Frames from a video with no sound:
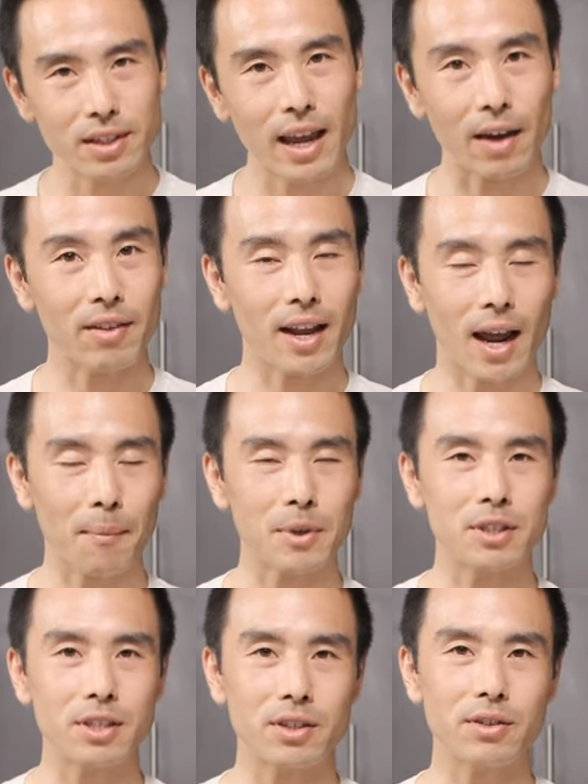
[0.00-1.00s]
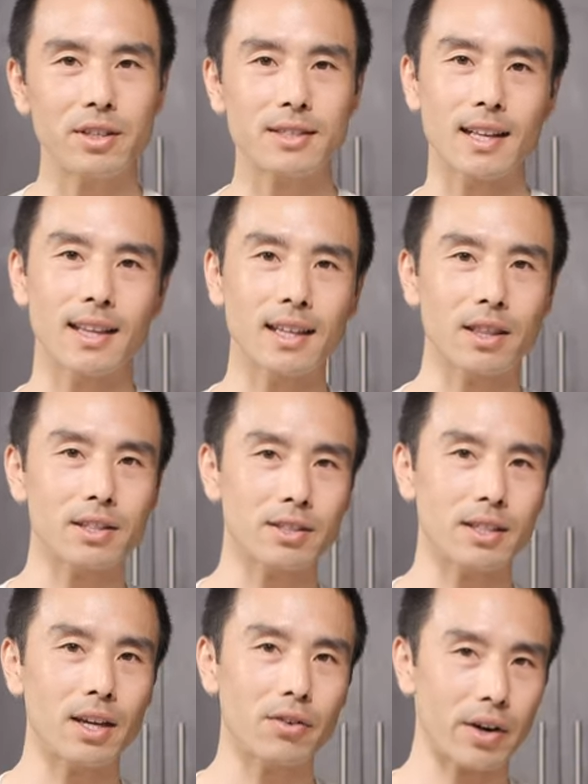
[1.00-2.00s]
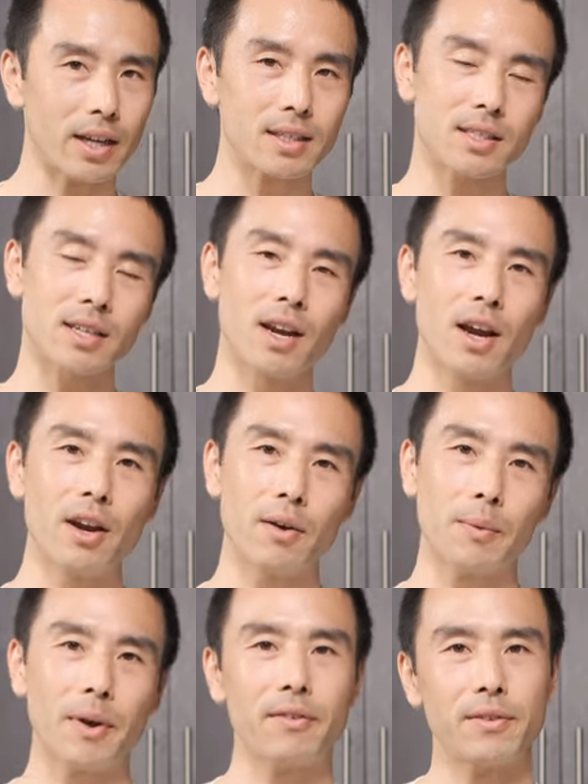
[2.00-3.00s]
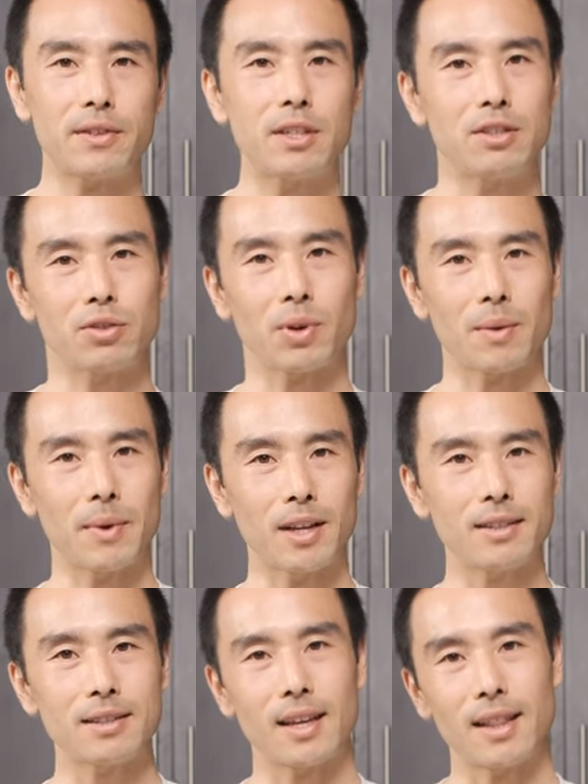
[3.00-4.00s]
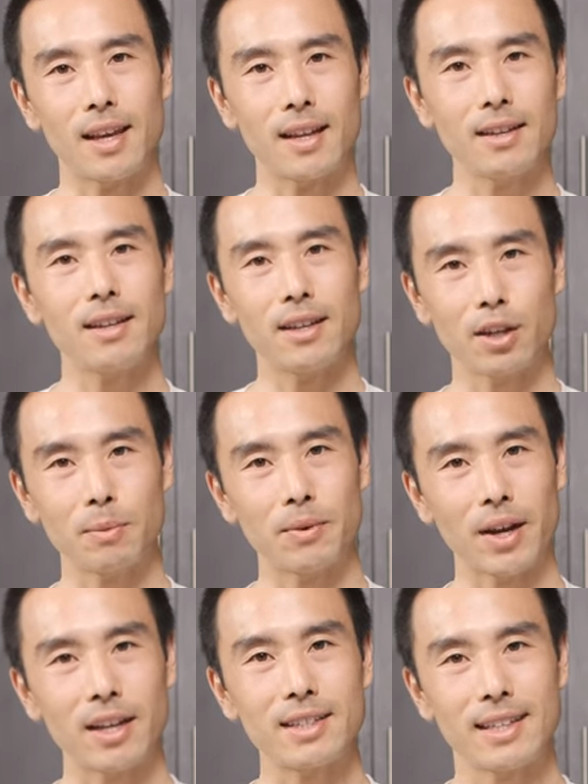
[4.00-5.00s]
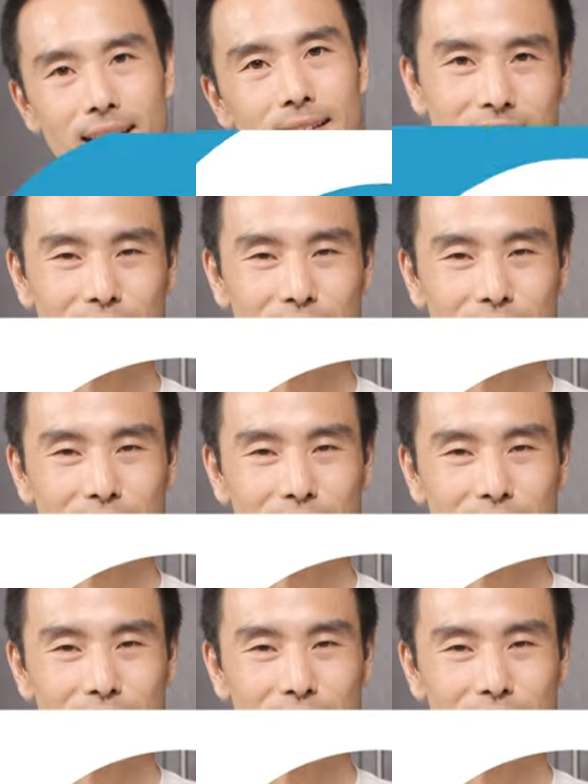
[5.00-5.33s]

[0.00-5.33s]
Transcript: have that happen to you is to let the steak rest for about 15 to 20 minutes and then it'll be ready to eat.